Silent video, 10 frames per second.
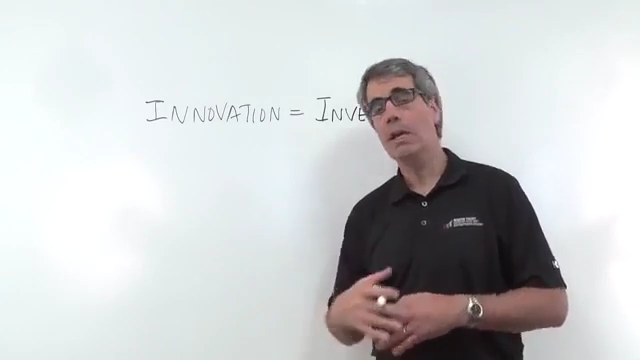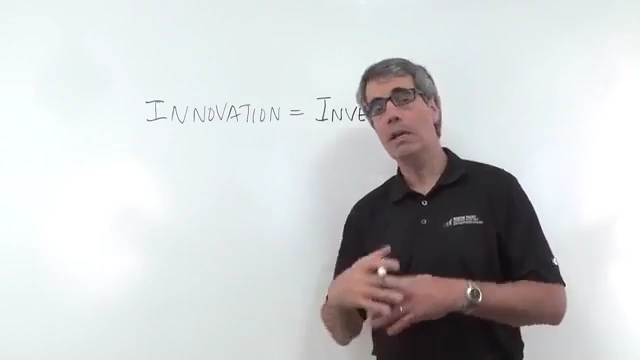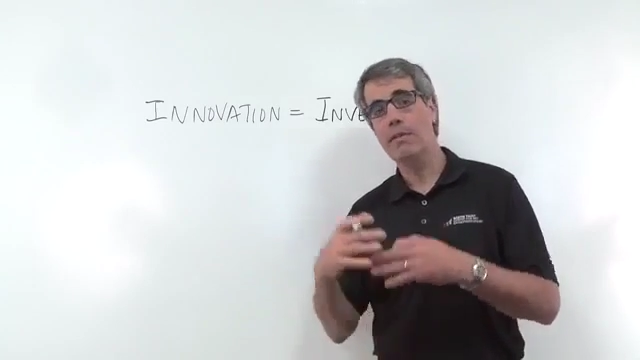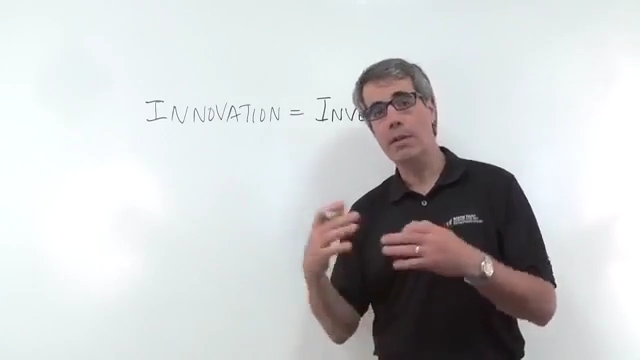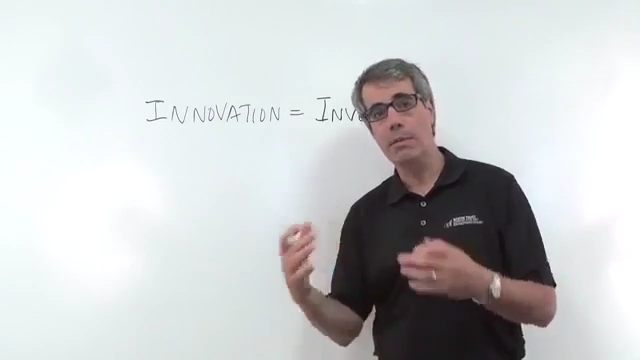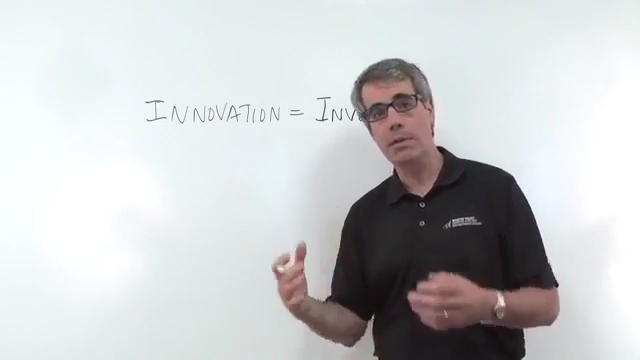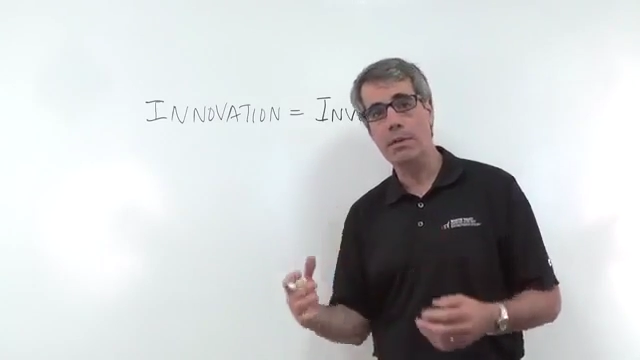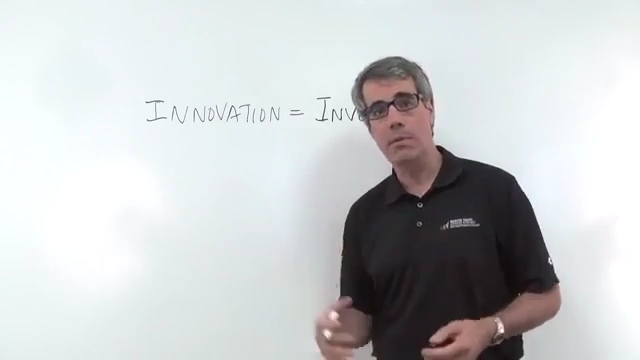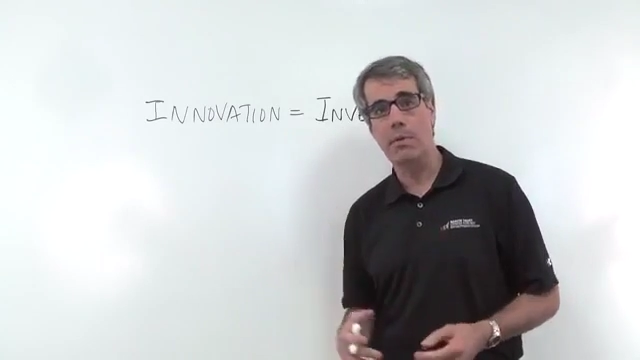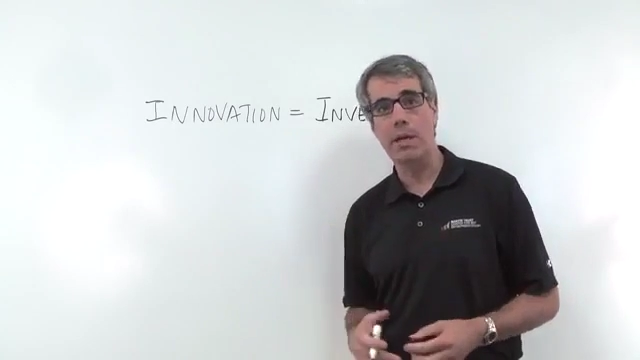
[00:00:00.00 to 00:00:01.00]
It gives someone
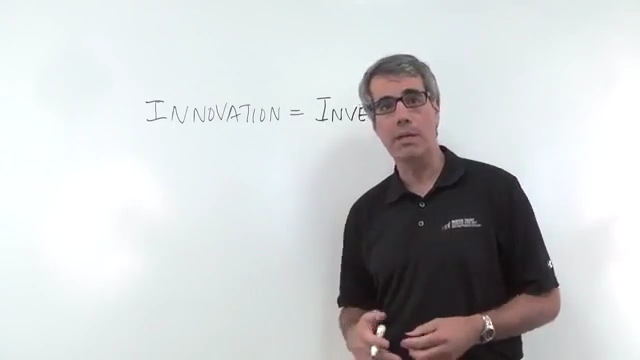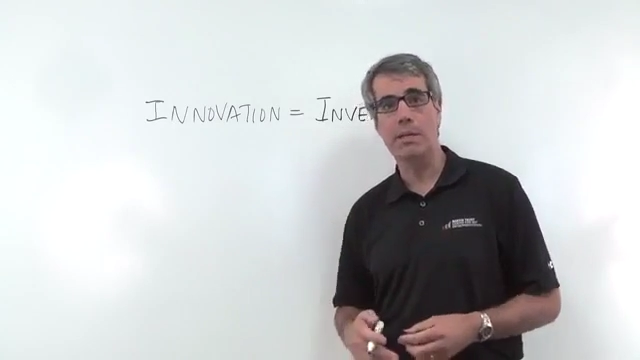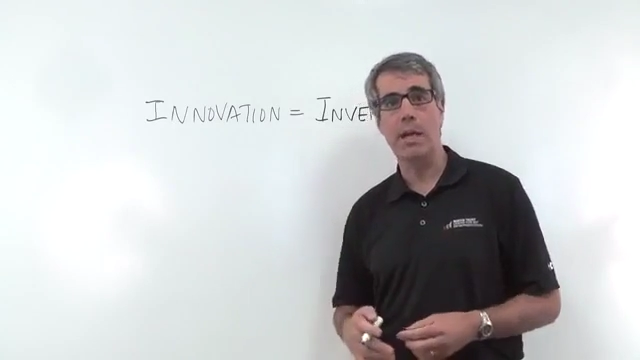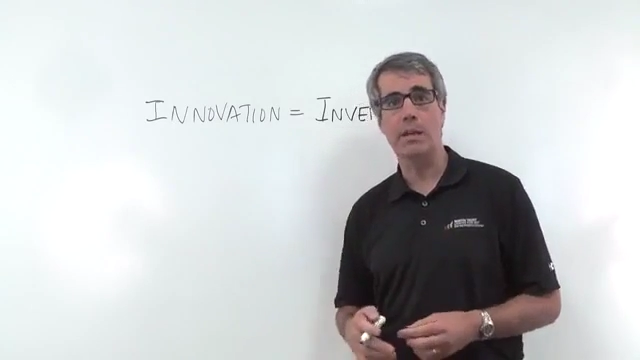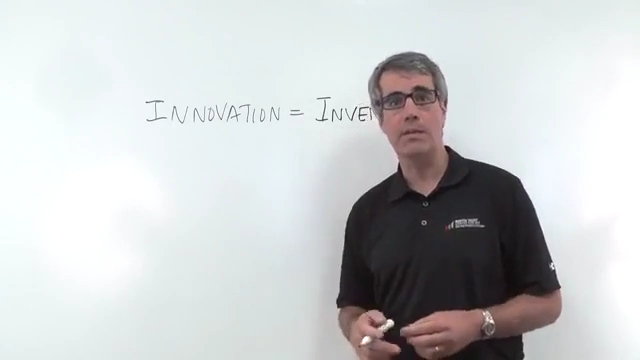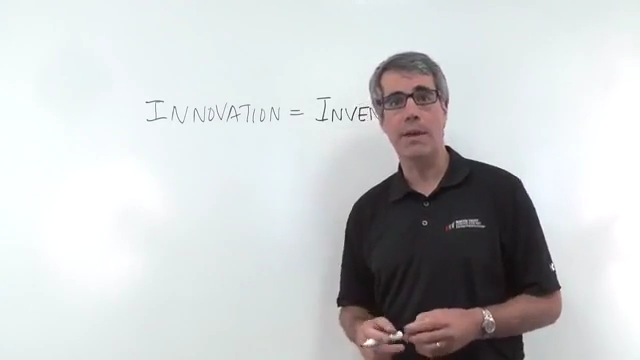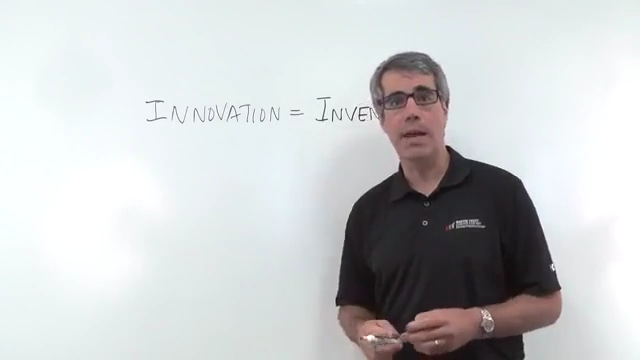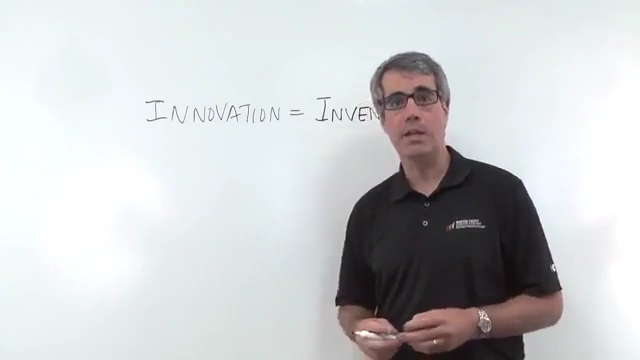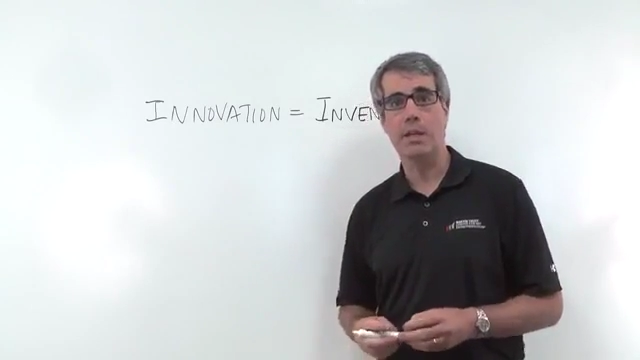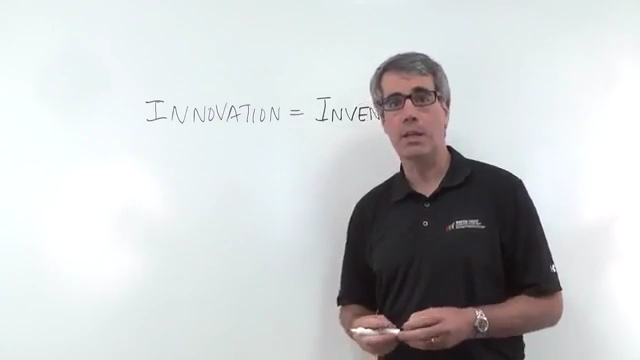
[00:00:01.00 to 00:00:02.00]
some great
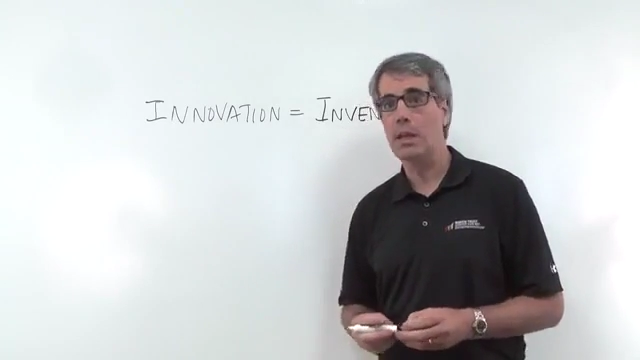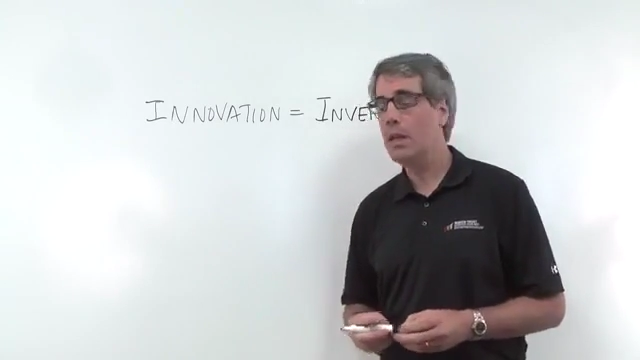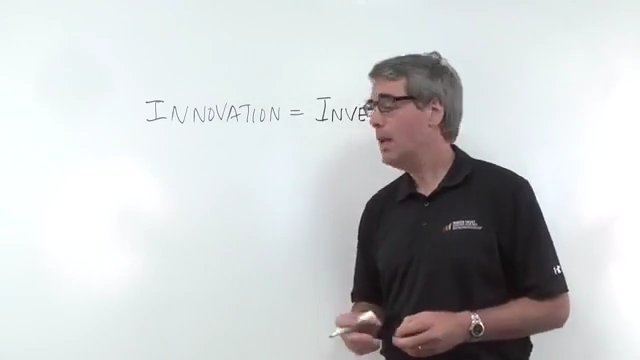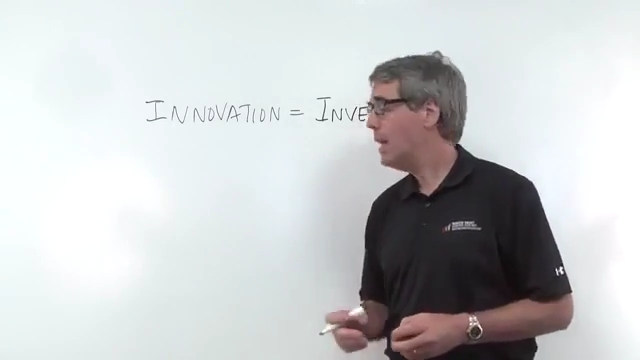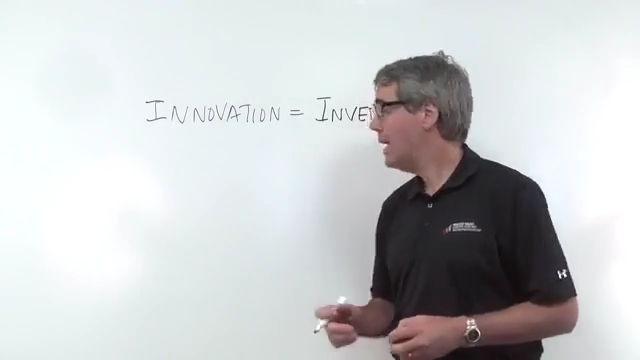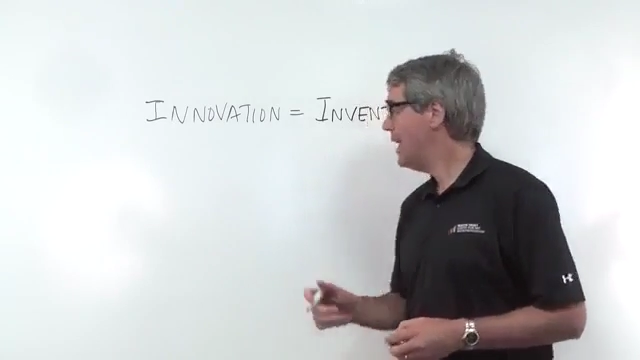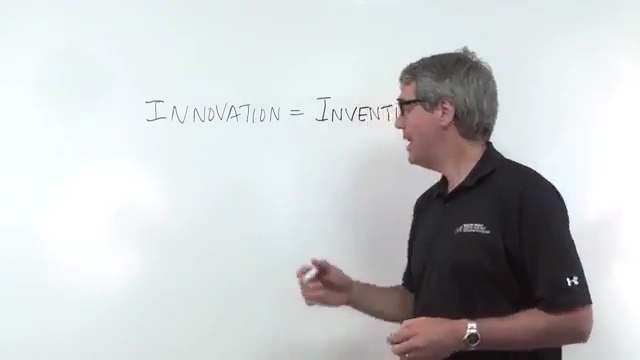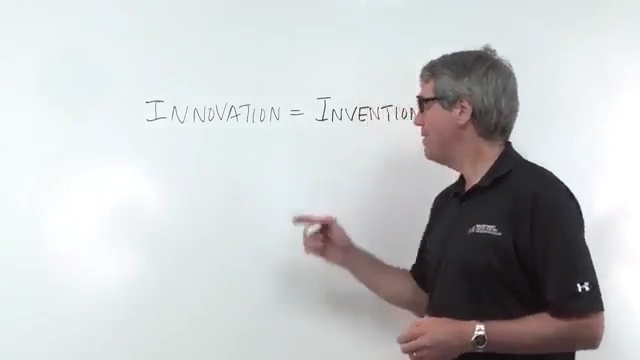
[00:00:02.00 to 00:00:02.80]
satisfaction. An